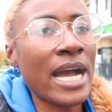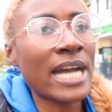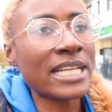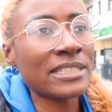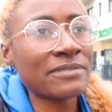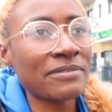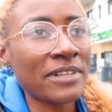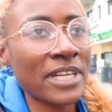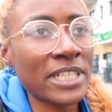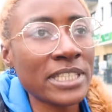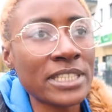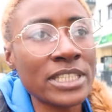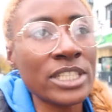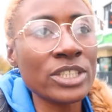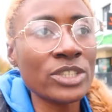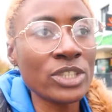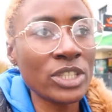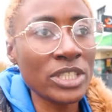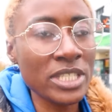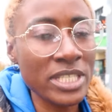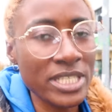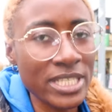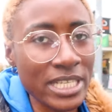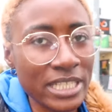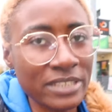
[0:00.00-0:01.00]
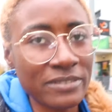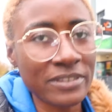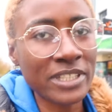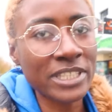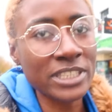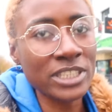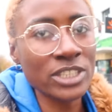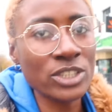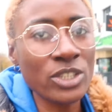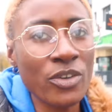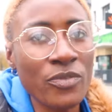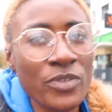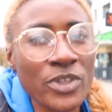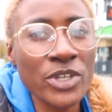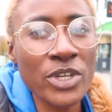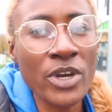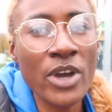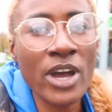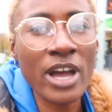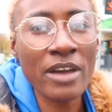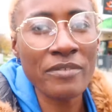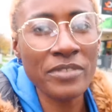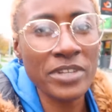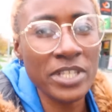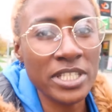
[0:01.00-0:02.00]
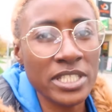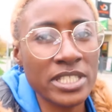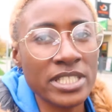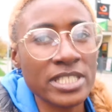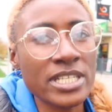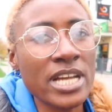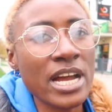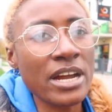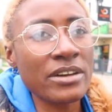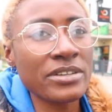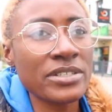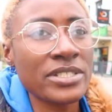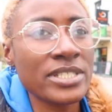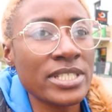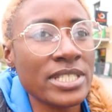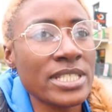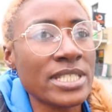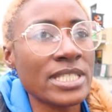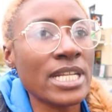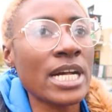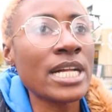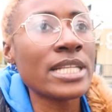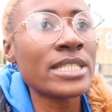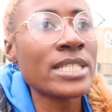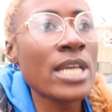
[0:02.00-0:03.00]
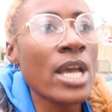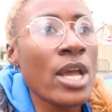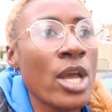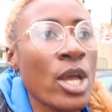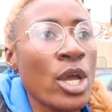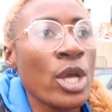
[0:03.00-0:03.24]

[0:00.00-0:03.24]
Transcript: advantage or disadvantage of, you know, having a TRC is that